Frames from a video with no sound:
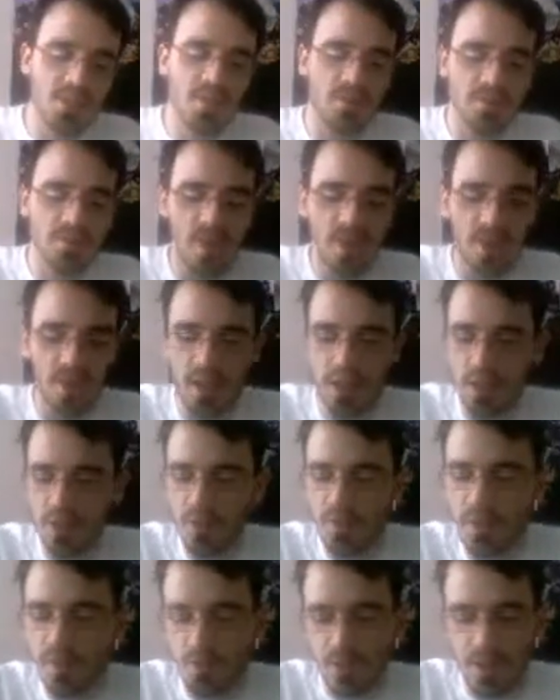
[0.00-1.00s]
has been running a
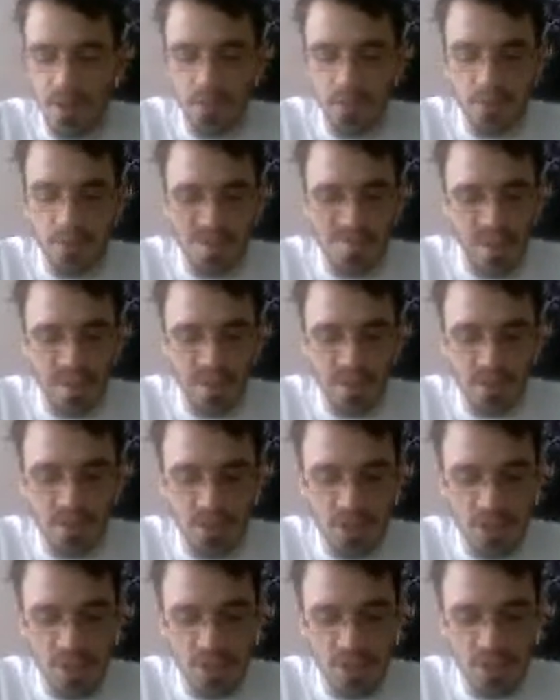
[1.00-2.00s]
little bit weird. We've made
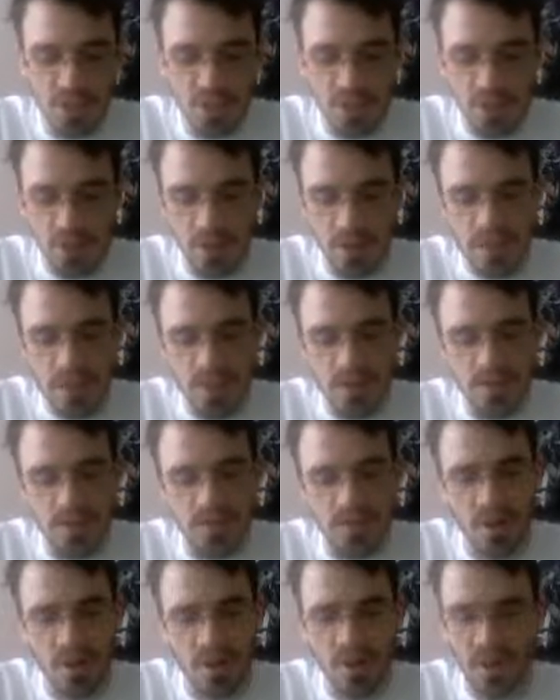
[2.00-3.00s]
some changes to it, and it's
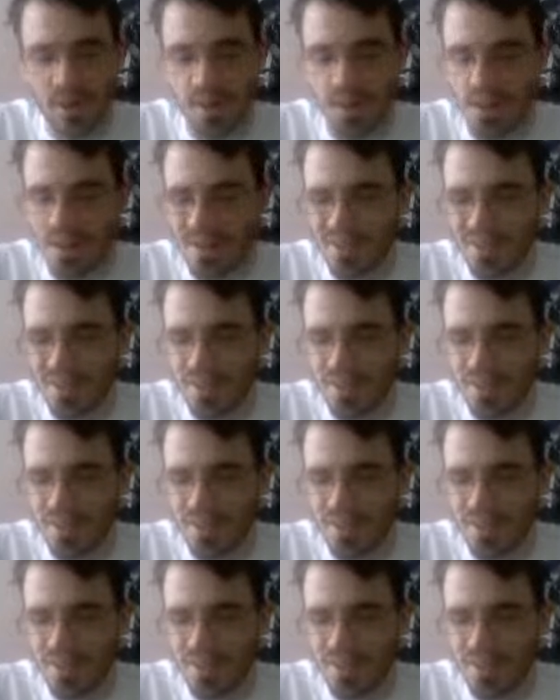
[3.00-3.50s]
been running,